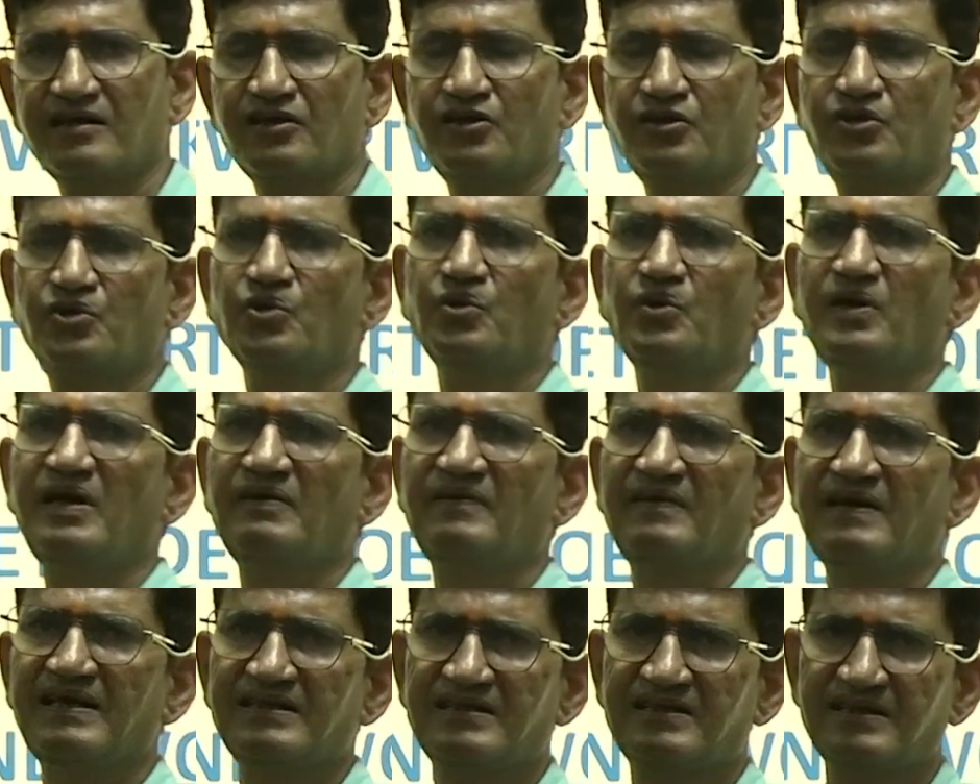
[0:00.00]
two
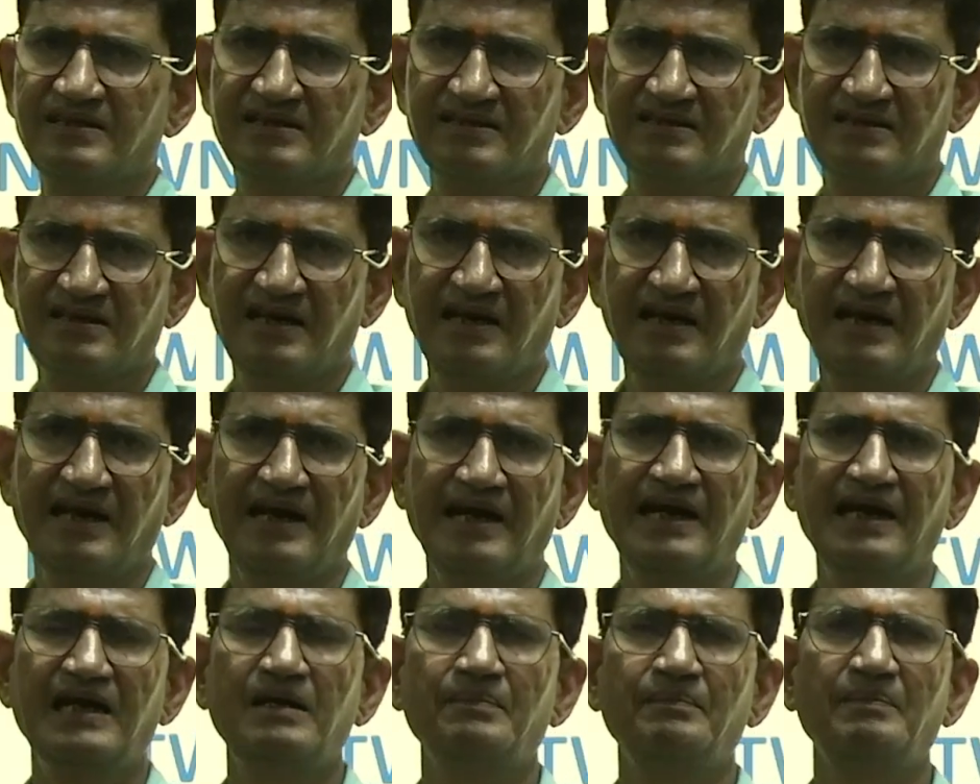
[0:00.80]
devices,
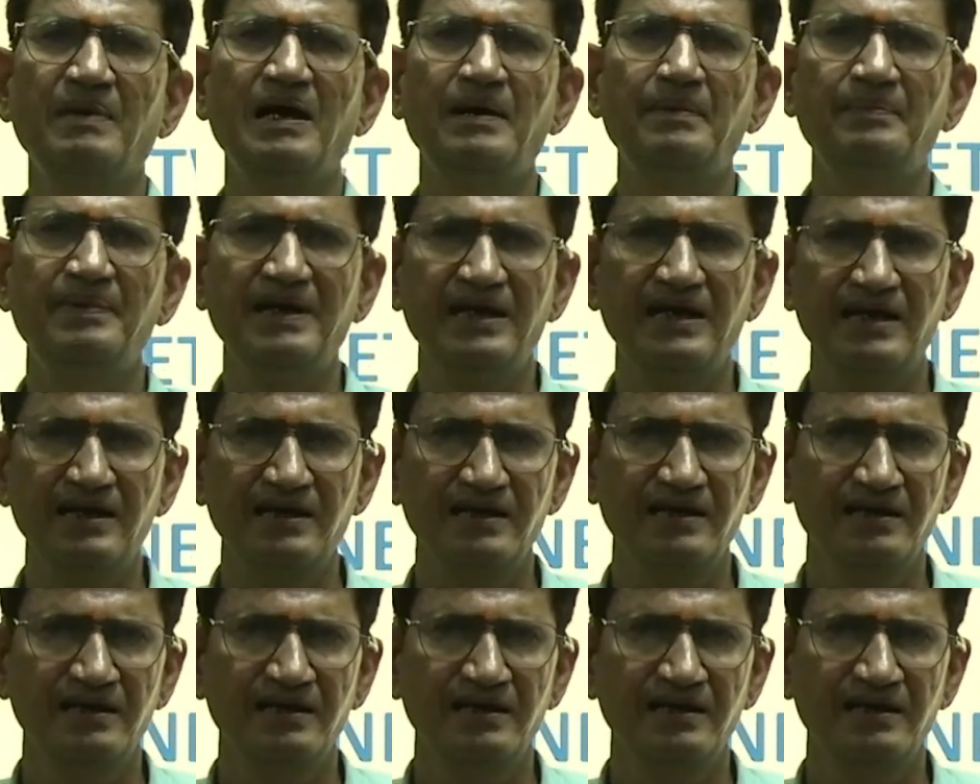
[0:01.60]
it may be